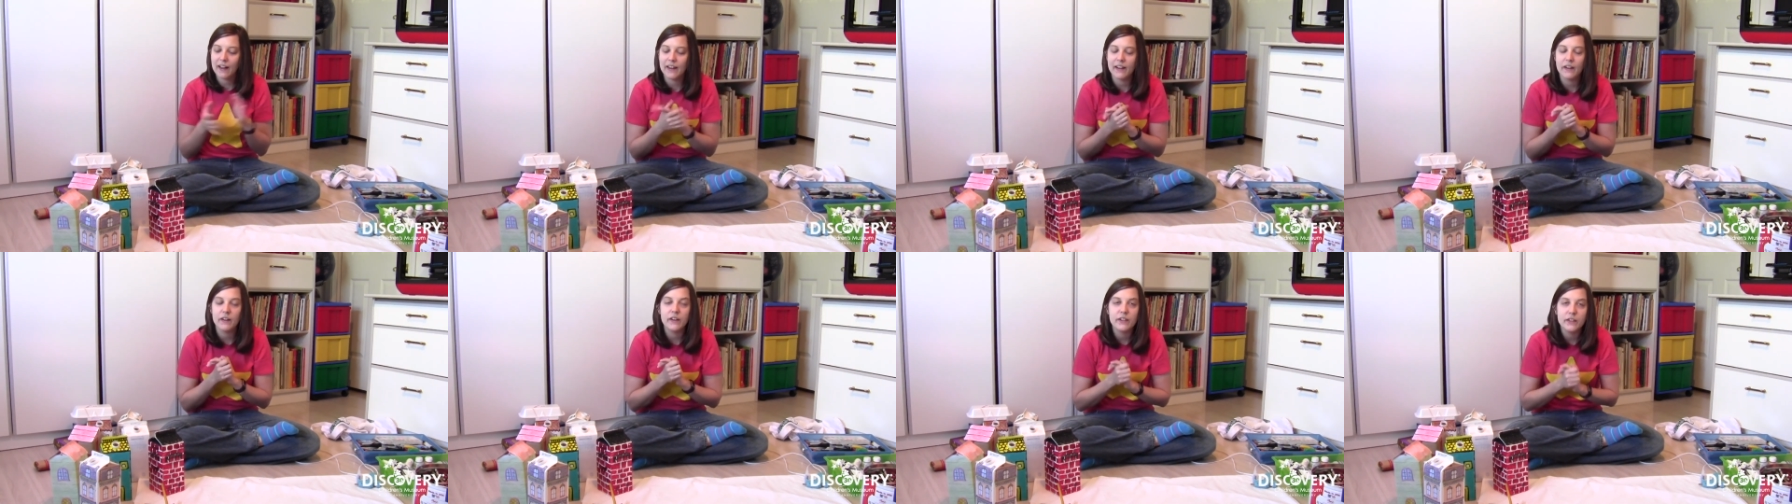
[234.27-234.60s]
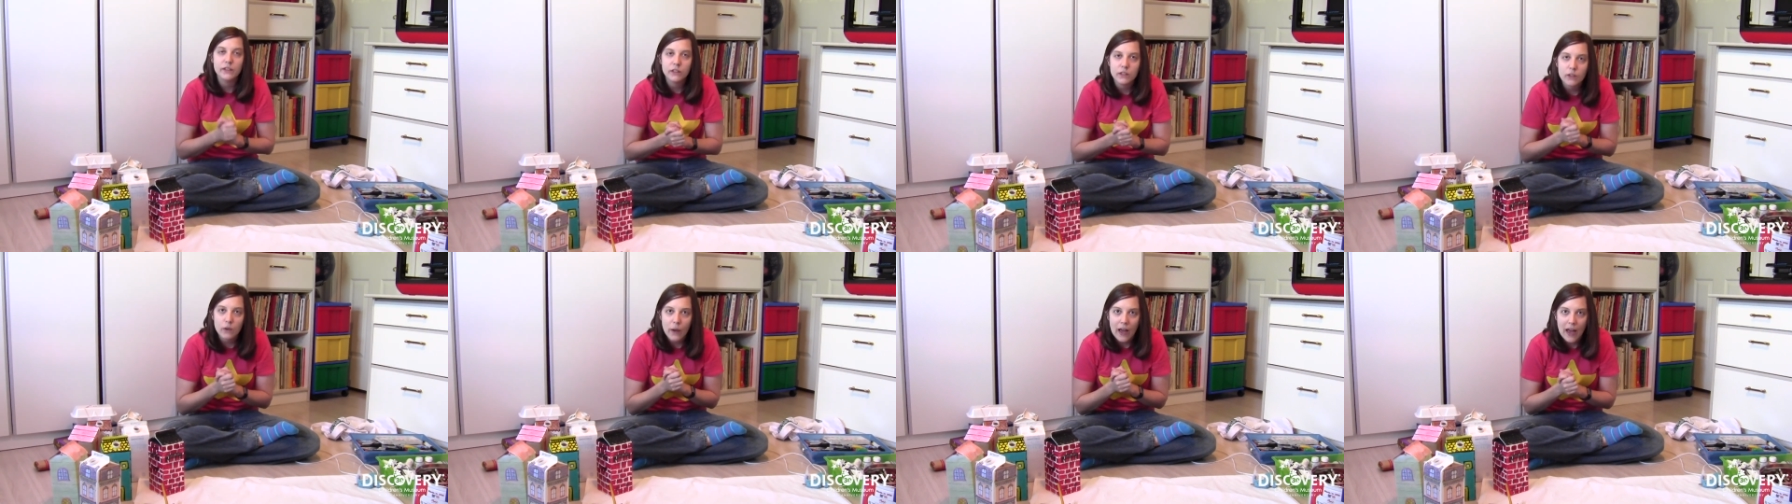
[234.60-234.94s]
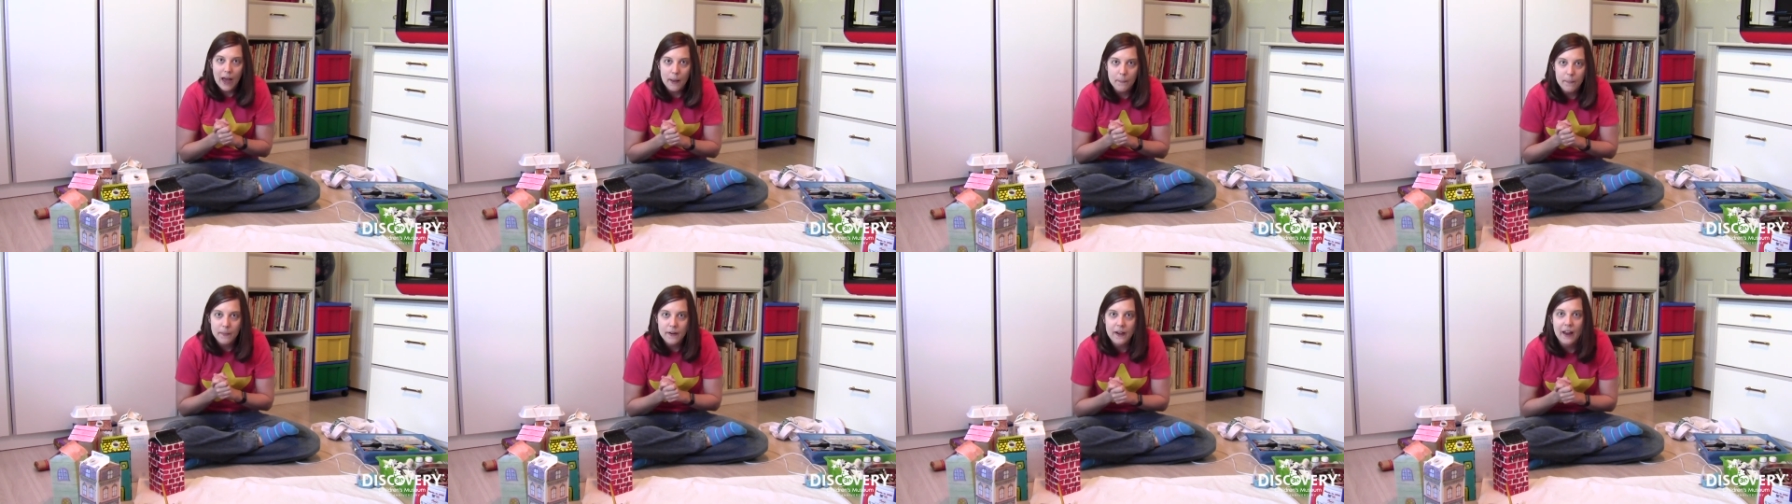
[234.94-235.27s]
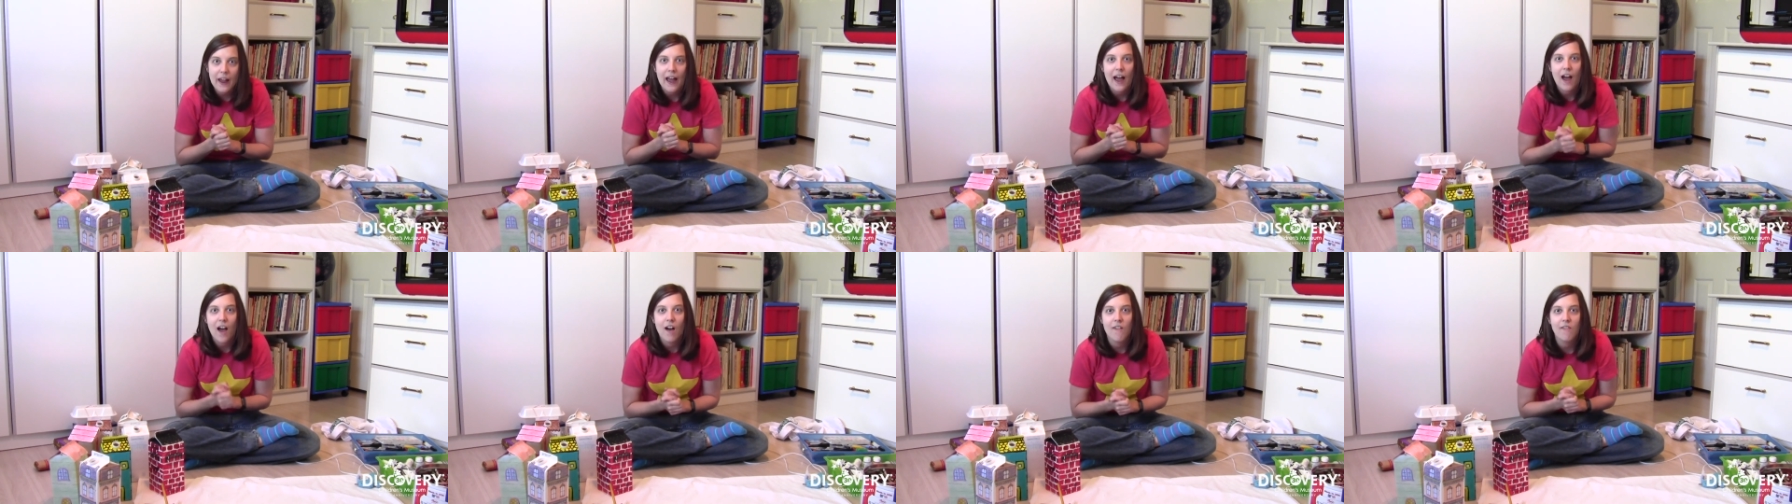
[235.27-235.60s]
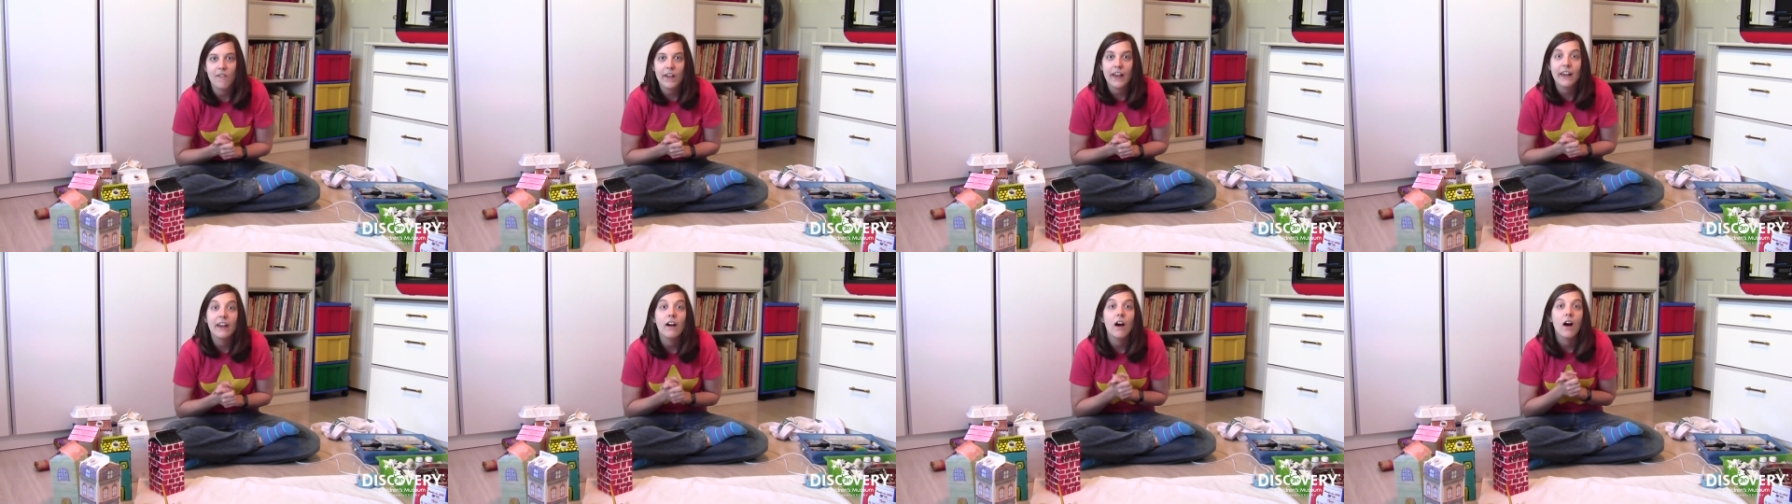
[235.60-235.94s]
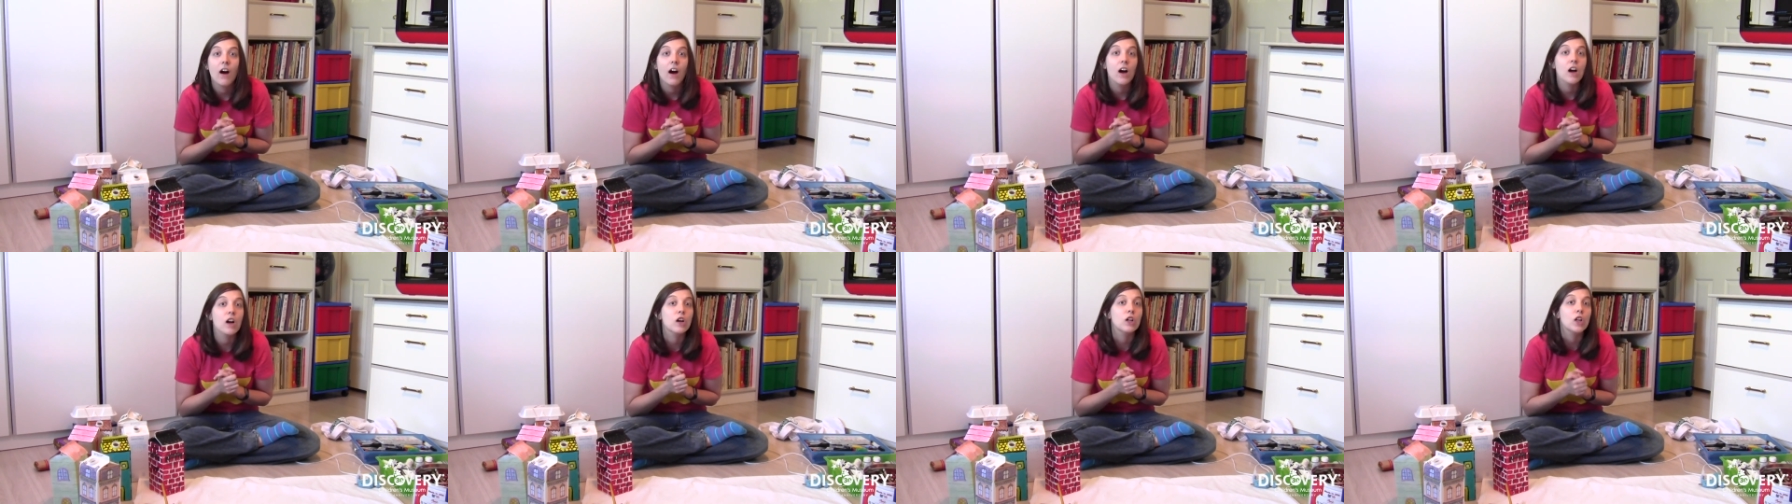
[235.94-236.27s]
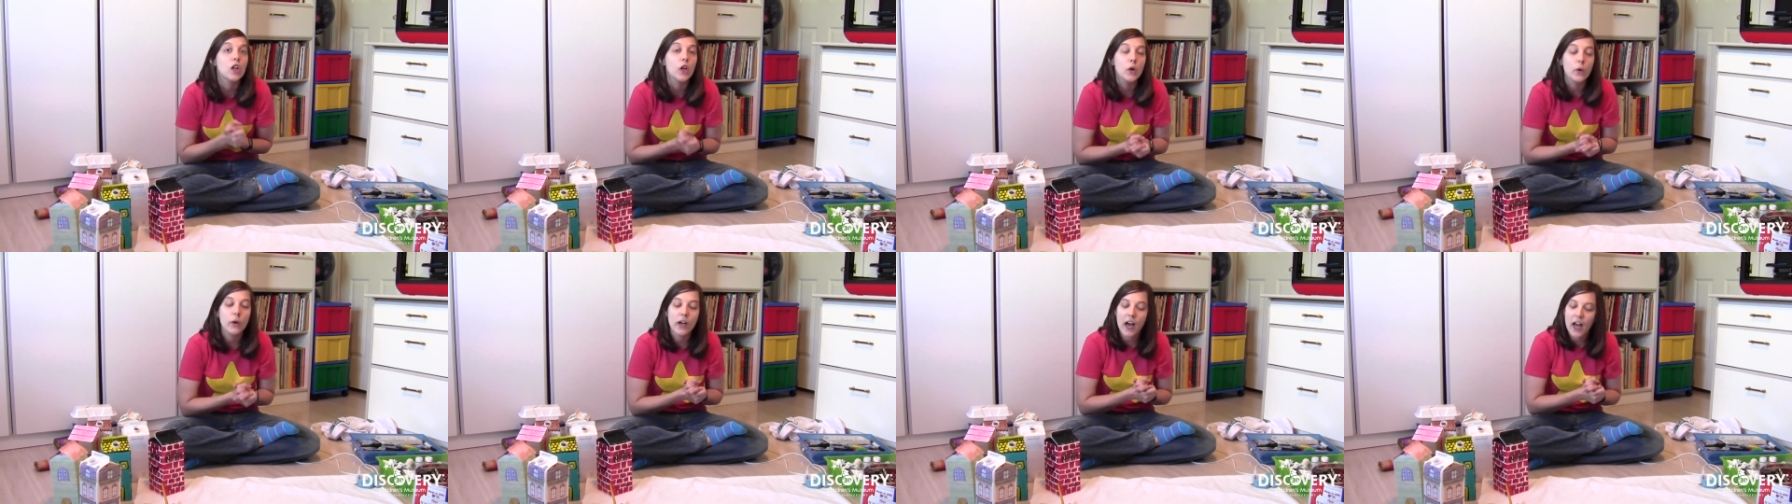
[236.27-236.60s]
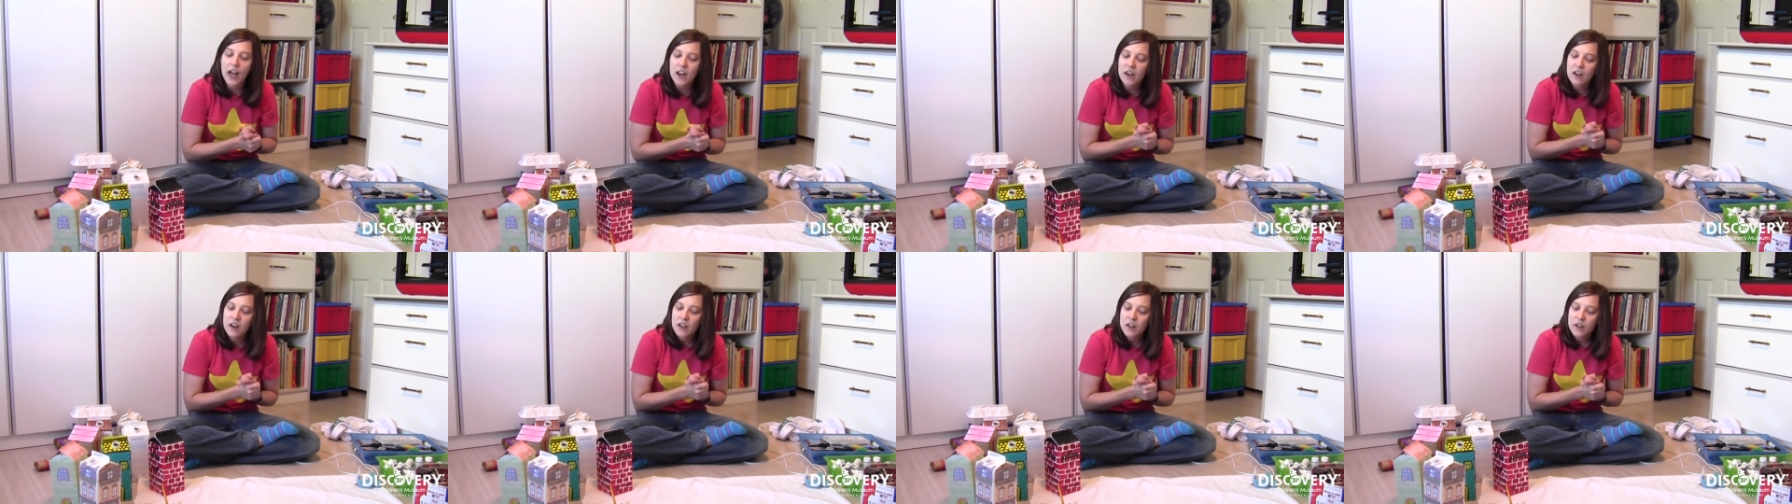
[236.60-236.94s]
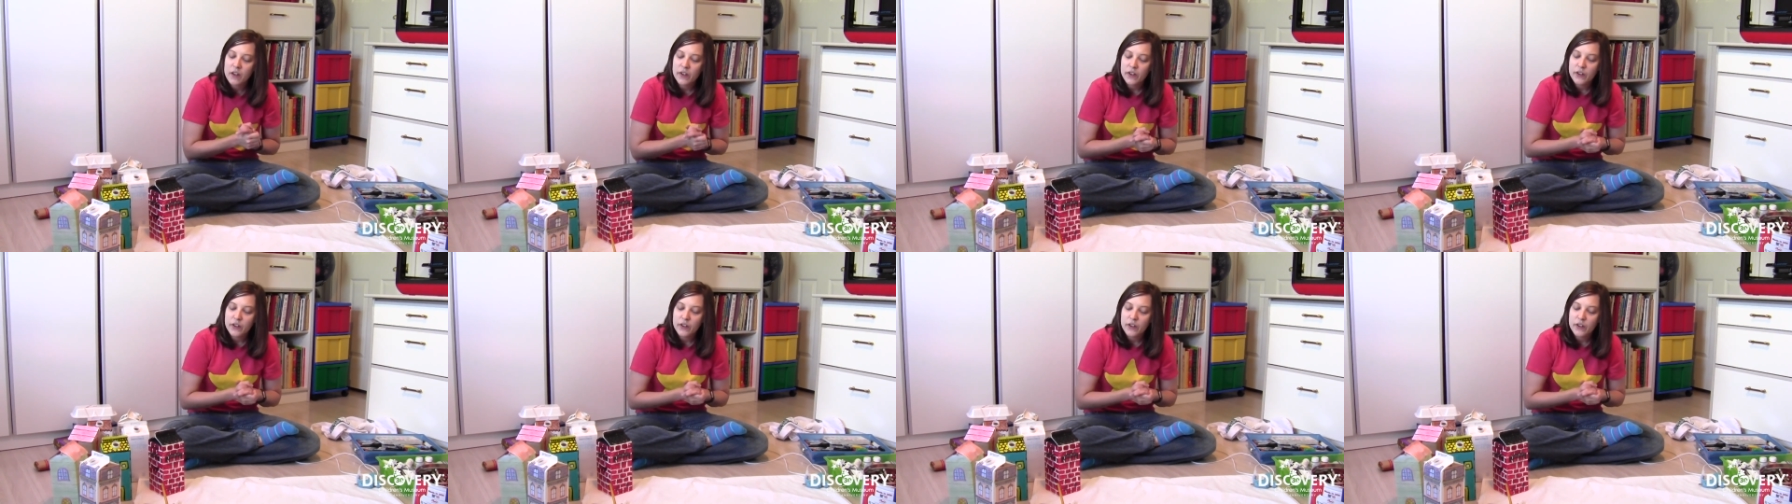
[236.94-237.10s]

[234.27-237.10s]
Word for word: I also happen to have a hot glue gun.